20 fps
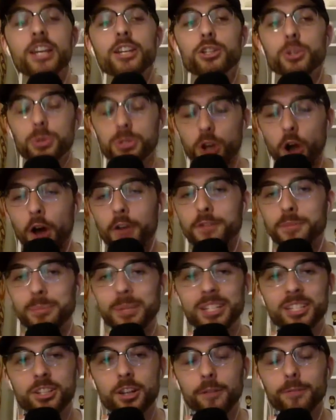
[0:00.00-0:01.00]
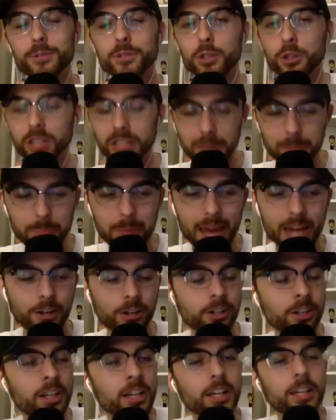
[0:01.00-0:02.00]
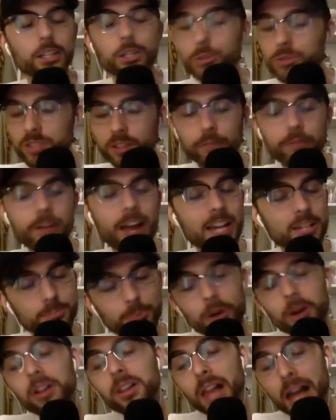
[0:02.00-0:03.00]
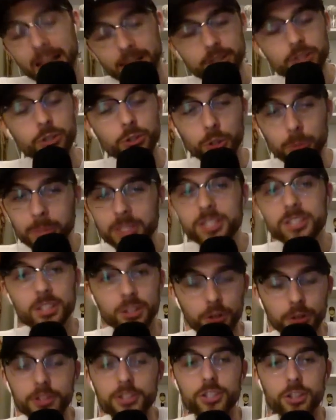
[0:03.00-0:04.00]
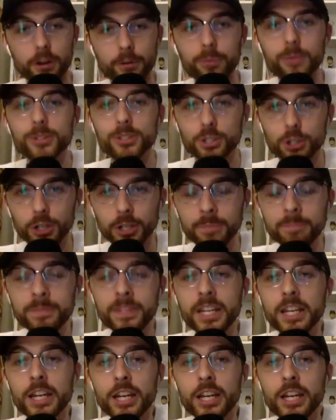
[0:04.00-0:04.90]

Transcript: So his off speed stuff was looking better, using the fastball a lot too, but still the stuff was good.